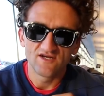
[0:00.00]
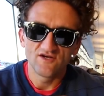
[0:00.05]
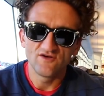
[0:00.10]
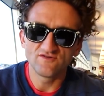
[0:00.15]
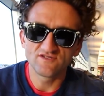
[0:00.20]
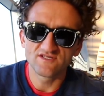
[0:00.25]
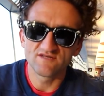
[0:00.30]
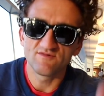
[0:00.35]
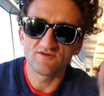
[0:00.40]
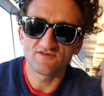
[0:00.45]

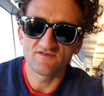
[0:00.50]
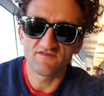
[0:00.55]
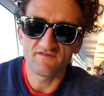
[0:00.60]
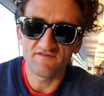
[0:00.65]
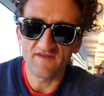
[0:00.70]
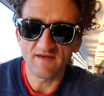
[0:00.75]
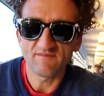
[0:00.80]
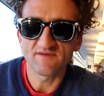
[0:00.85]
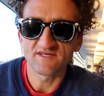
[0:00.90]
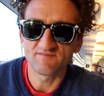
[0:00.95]
Who's the most
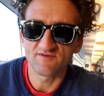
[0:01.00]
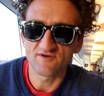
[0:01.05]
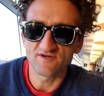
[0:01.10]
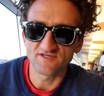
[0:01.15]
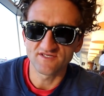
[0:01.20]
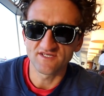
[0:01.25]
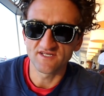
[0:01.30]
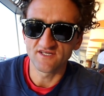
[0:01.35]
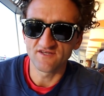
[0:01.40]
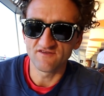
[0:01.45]
famous
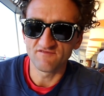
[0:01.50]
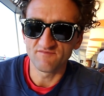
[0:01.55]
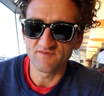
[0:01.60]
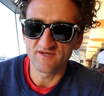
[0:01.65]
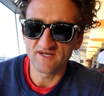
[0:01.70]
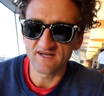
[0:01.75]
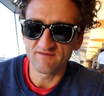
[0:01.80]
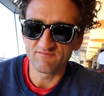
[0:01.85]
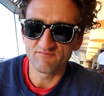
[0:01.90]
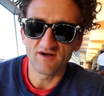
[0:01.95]
person you've
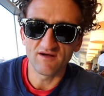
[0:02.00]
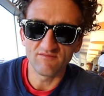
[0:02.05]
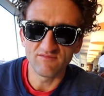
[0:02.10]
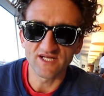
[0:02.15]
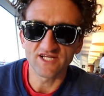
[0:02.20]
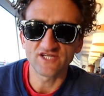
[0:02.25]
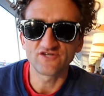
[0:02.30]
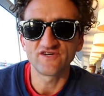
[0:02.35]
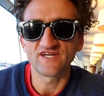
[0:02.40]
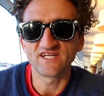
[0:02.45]
been on
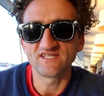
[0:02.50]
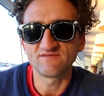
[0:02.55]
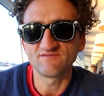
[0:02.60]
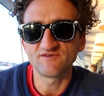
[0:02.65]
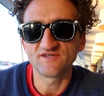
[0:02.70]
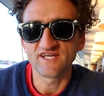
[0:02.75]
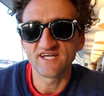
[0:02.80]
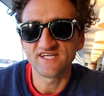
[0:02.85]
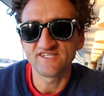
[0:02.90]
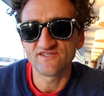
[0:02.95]
public
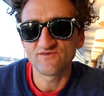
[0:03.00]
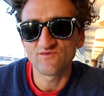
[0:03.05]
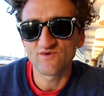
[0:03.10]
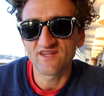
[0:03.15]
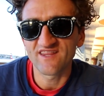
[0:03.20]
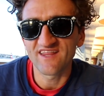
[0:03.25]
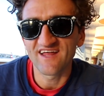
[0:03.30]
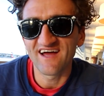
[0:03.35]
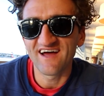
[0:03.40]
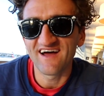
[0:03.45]
transportation
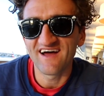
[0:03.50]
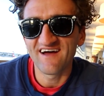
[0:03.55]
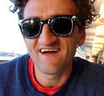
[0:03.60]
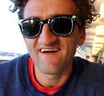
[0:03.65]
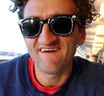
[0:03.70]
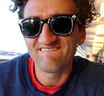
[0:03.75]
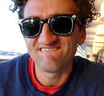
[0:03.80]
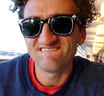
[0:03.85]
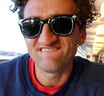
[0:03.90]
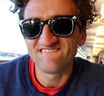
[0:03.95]
with?
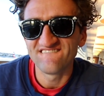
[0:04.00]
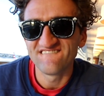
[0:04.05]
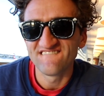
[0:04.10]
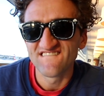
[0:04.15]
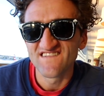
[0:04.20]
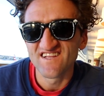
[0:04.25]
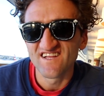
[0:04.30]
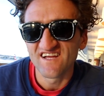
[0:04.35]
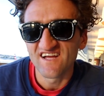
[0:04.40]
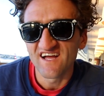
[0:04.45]

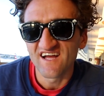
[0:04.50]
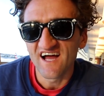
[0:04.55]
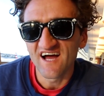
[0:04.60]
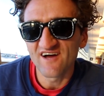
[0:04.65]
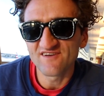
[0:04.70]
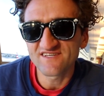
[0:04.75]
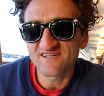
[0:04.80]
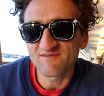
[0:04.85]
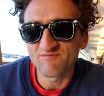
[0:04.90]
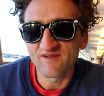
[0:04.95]

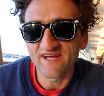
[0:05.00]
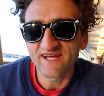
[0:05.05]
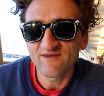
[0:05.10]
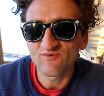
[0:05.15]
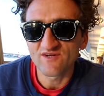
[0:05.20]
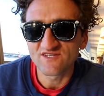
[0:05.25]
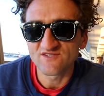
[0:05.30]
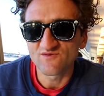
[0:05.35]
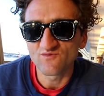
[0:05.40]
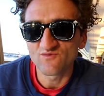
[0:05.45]
I was on a
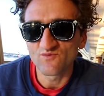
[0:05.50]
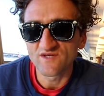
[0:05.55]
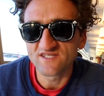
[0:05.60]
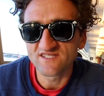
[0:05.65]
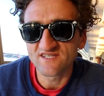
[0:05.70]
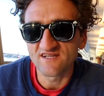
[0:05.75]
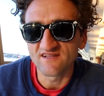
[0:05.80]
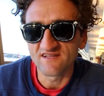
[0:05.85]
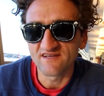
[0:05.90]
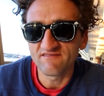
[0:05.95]
plane once with
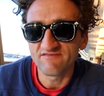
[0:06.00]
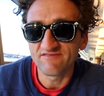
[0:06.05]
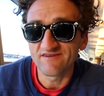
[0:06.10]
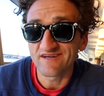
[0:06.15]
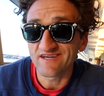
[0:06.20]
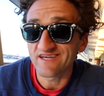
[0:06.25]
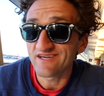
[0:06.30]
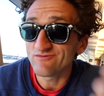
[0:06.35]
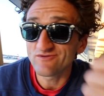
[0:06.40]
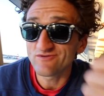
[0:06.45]
Wiz
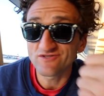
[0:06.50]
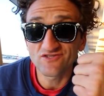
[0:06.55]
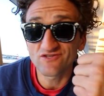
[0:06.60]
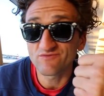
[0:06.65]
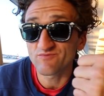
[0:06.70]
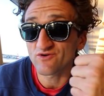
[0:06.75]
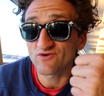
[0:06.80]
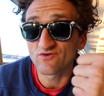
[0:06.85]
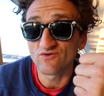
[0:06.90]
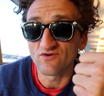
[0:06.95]
Khalifa. He was
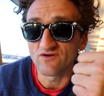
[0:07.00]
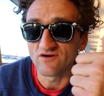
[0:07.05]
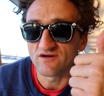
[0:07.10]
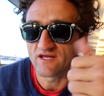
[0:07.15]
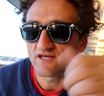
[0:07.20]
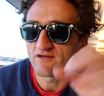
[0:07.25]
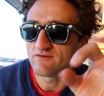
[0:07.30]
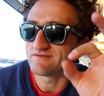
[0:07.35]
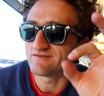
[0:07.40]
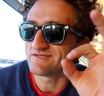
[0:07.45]
super cool.
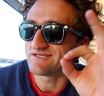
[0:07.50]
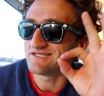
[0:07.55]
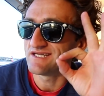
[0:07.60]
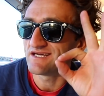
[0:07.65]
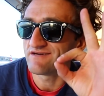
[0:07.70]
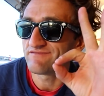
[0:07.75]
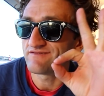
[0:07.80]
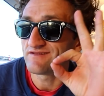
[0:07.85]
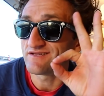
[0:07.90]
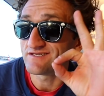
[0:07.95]
He was
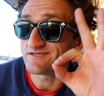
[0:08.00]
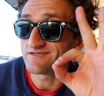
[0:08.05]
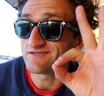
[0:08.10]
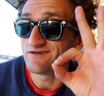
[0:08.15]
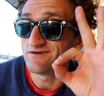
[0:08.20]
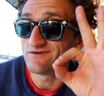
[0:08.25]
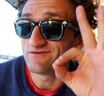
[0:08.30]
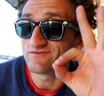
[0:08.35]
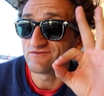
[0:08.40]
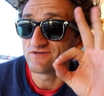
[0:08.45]
definitely
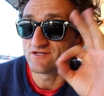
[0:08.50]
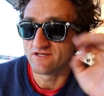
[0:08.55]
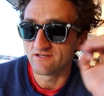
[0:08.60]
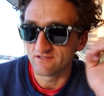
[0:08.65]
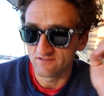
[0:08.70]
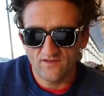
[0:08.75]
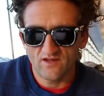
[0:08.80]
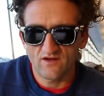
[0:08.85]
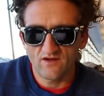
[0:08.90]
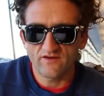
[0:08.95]
stoned.
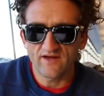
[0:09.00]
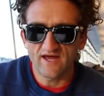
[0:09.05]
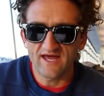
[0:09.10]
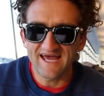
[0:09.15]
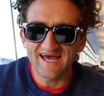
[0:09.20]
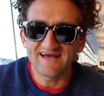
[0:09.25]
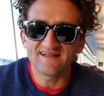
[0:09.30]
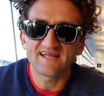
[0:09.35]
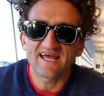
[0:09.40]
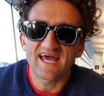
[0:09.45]
Okay,
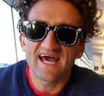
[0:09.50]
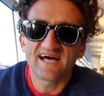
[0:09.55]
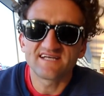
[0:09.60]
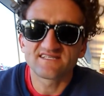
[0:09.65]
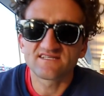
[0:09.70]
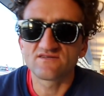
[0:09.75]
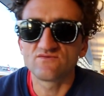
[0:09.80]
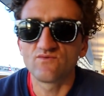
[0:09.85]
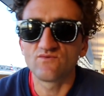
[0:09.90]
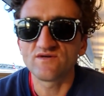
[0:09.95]
Ellie
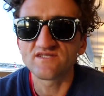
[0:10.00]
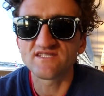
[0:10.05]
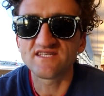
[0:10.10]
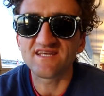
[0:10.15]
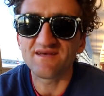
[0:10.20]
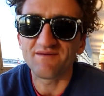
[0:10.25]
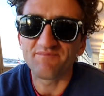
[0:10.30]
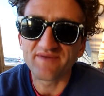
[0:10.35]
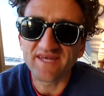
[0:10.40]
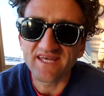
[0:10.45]
asks, what's
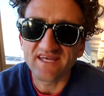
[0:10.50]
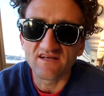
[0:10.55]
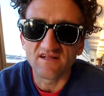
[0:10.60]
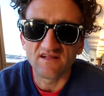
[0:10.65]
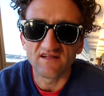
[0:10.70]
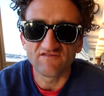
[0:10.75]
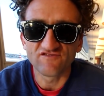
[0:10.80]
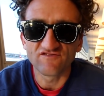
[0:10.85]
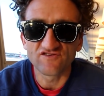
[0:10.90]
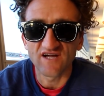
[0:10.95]
the
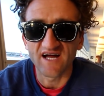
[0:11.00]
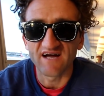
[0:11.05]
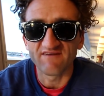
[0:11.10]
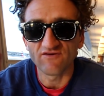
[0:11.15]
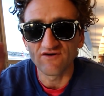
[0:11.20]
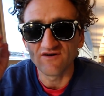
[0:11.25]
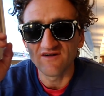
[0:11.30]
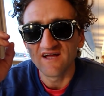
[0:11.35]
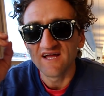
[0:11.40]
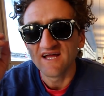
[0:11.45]
appeal of
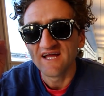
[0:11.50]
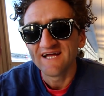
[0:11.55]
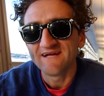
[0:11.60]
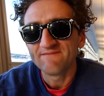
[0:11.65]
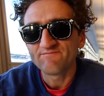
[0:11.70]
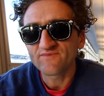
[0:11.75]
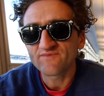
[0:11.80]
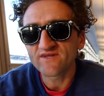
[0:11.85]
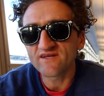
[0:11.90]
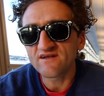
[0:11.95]
travel?
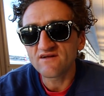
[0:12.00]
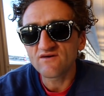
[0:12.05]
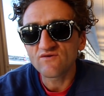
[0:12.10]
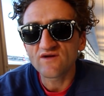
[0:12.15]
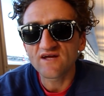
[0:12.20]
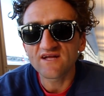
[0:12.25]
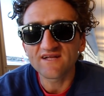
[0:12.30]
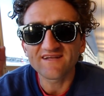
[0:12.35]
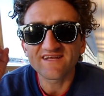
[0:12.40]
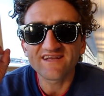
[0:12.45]
You
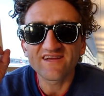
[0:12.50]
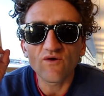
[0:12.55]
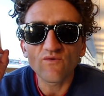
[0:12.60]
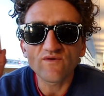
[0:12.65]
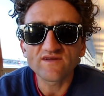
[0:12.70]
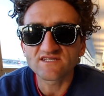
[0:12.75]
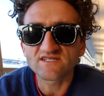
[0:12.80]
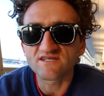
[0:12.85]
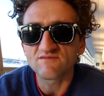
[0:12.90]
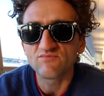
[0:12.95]
know,
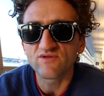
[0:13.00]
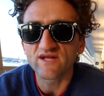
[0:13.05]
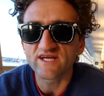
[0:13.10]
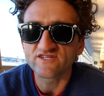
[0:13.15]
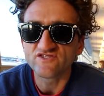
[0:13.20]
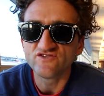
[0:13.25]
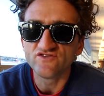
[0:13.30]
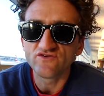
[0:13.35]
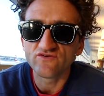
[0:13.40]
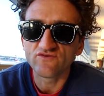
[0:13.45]
going
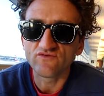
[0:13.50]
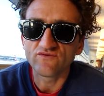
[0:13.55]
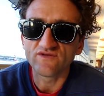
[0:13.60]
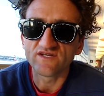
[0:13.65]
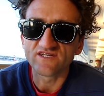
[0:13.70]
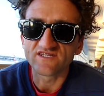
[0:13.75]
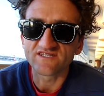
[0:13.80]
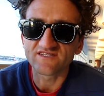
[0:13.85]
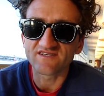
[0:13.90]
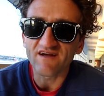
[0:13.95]
someplace new,
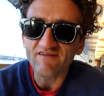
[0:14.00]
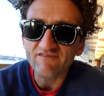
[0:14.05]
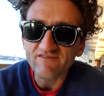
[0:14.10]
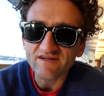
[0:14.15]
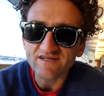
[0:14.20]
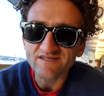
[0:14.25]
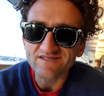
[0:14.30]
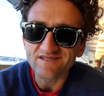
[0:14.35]
discovering